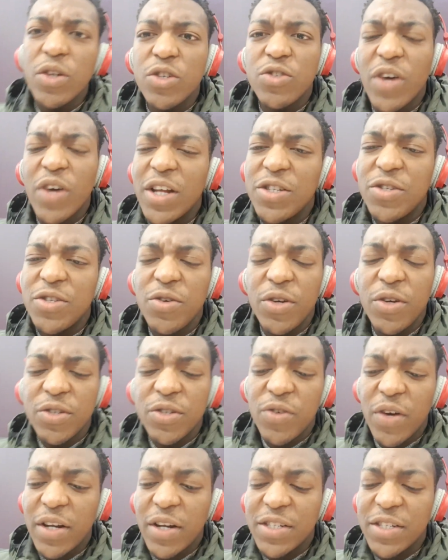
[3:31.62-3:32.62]
trying
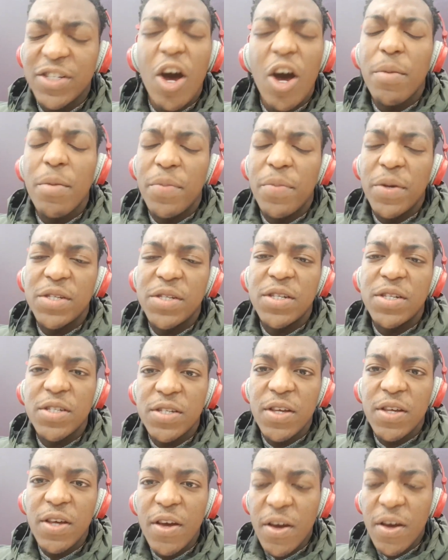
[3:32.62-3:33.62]
to start off a
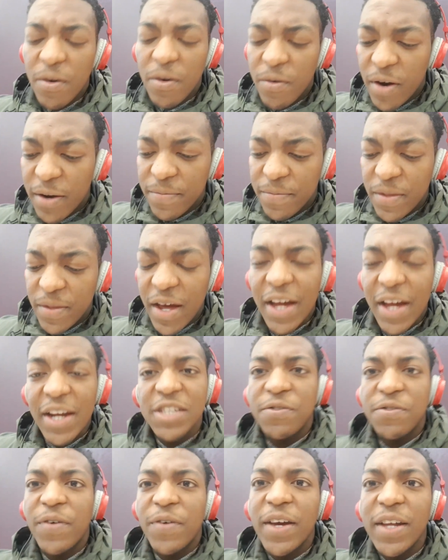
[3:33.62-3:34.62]
business, right? And
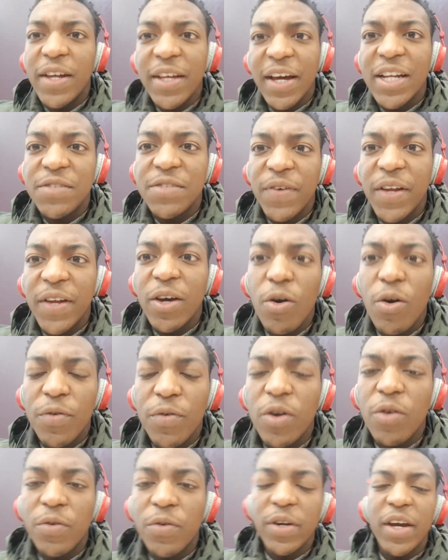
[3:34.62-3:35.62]
it's failing over
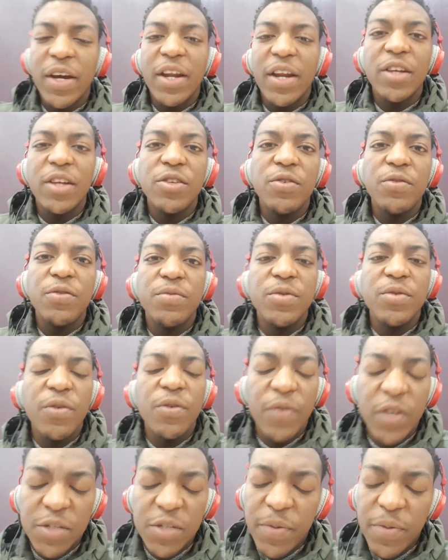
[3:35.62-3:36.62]
and over again, and
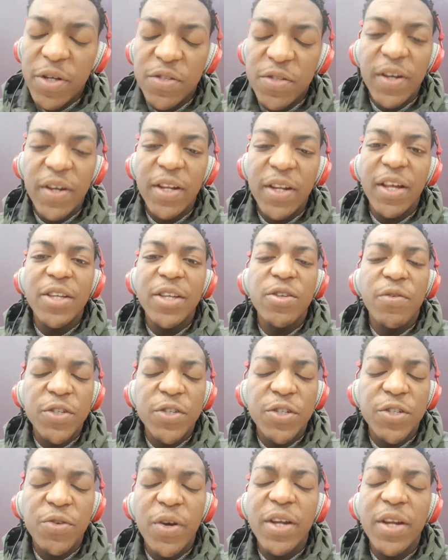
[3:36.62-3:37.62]
you've experienced failure and you're
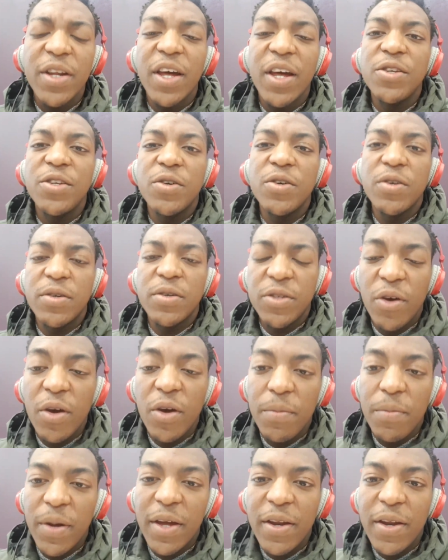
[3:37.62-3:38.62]
frustrated and you're
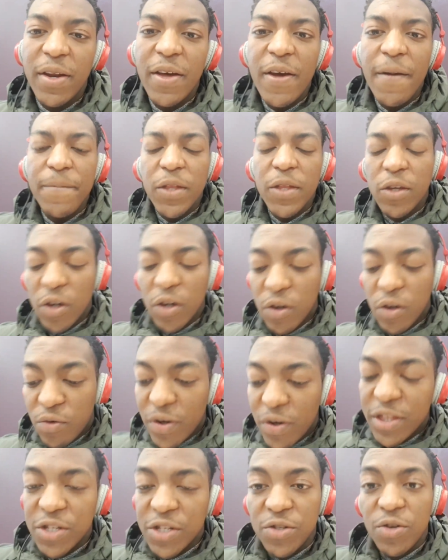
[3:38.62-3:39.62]
in pain. You can
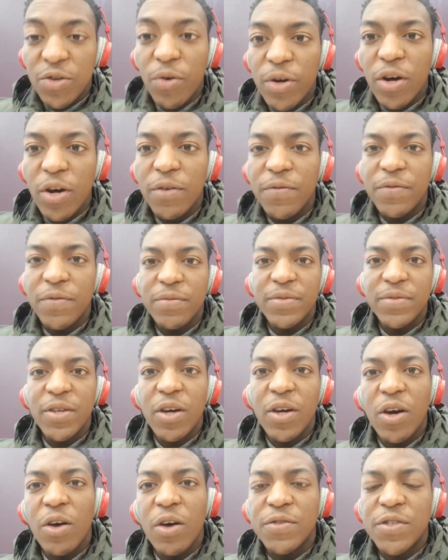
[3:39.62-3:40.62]
create the story of
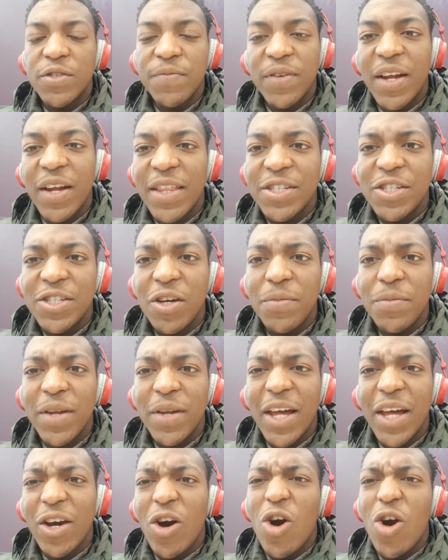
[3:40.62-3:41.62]
something like this. You can be
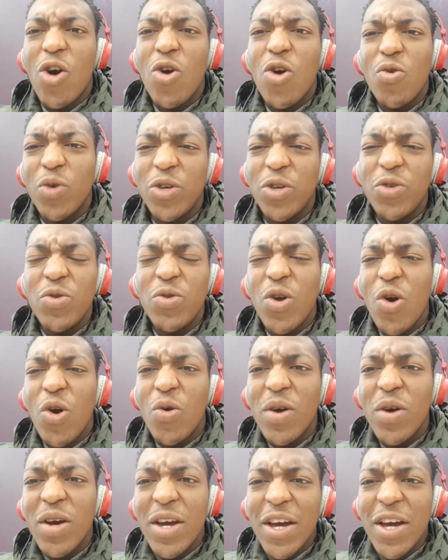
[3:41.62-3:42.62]
like, oh, well,